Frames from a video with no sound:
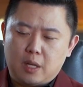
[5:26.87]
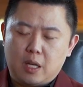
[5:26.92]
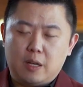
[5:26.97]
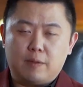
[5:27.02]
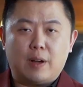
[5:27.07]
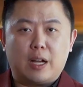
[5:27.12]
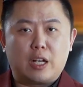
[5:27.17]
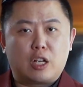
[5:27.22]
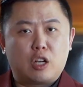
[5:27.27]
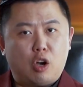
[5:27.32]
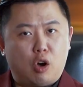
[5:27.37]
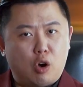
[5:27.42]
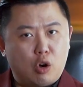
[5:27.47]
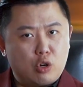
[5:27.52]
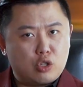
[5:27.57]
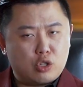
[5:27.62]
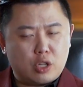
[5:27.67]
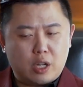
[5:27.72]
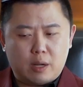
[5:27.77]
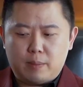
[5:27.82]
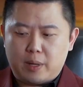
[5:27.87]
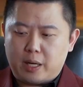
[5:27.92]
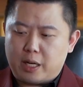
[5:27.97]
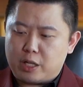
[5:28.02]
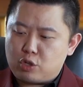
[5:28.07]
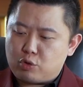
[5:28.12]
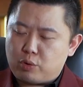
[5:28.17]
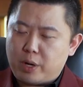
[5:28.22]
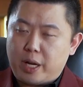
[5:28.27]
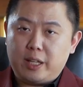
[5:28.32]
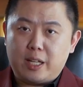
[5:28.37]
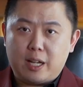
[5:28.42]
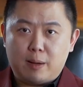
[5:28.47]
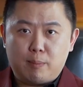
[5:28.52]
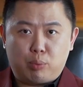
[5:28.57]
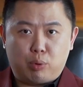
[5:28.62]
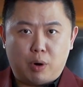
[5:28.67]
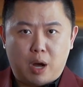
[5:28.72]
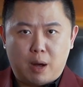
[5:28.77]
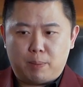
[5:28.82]
If I coach them and I train them
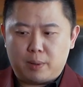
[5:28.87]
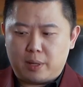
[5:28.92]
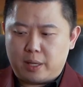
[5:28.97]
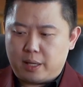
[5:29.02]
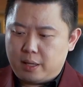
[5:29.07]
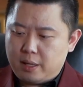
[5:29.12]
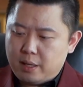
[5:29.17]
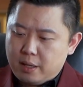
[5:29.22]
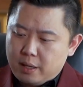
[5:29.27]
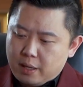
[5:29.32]
properly,